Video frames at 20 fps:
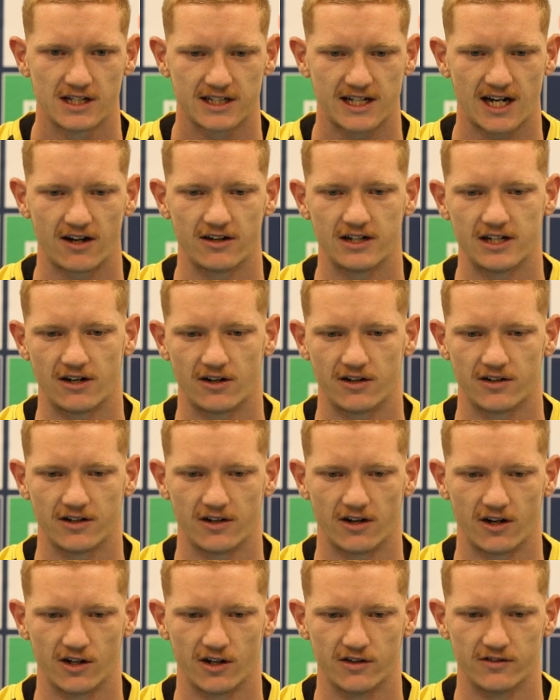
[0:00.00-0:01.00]
carry it
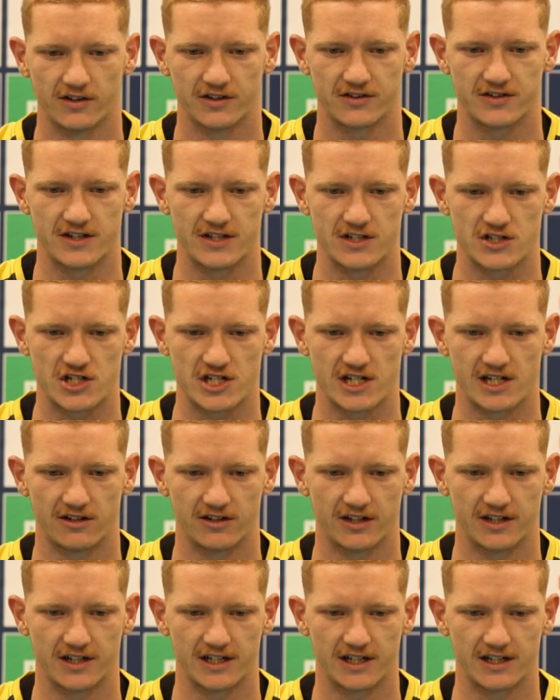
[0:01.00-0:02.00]
on over to this
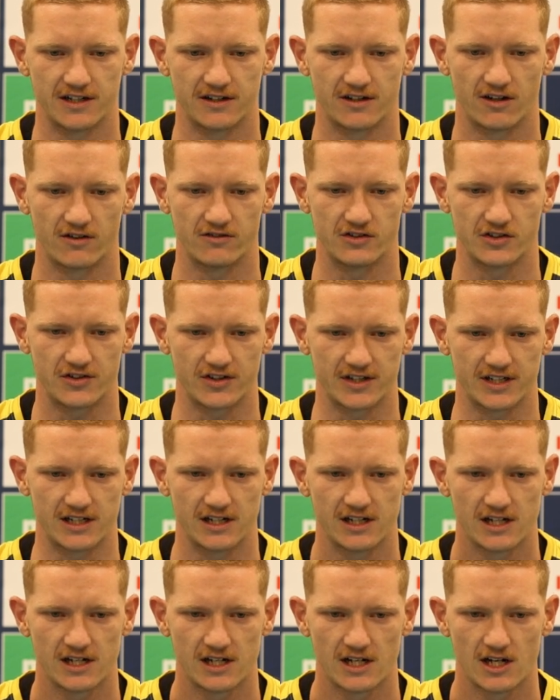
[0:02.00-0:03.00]
year, and then
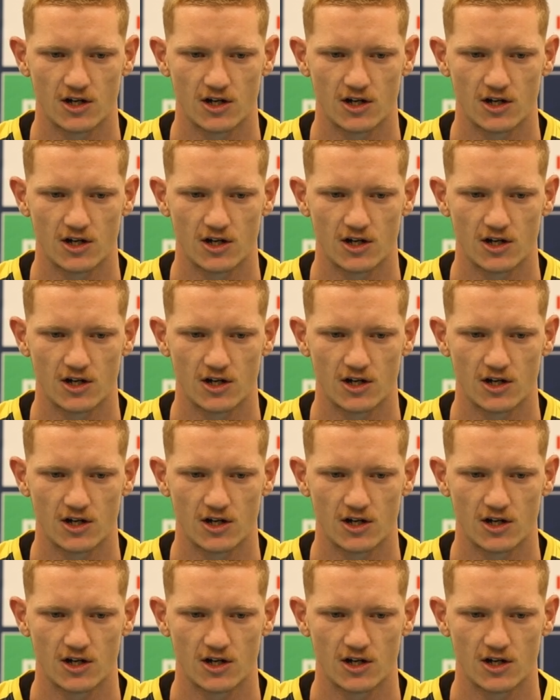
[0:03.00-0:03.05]
obviously